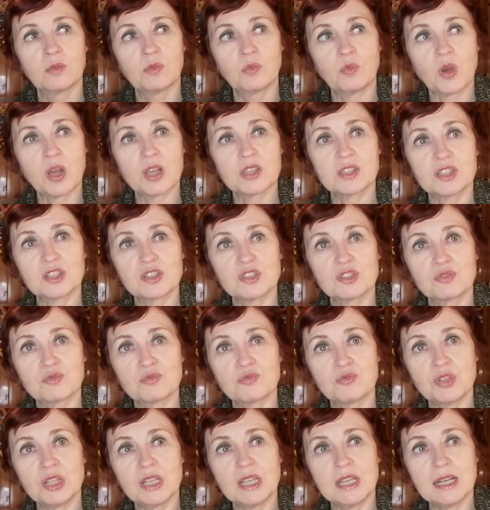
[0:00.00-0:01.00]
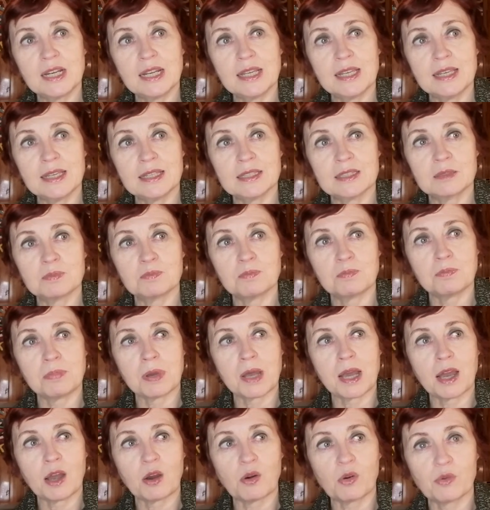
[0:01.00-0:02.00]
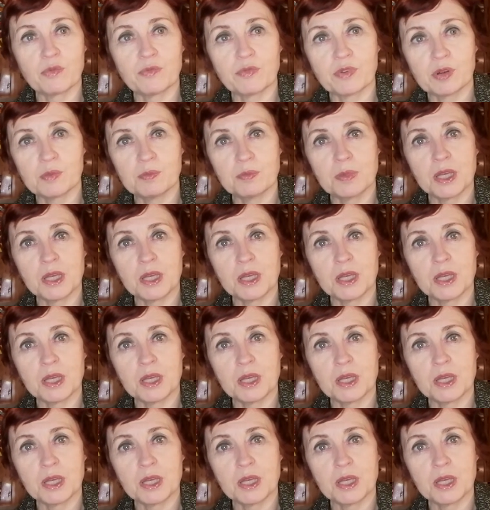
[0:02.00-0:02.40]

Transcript: wasn't really as powerful,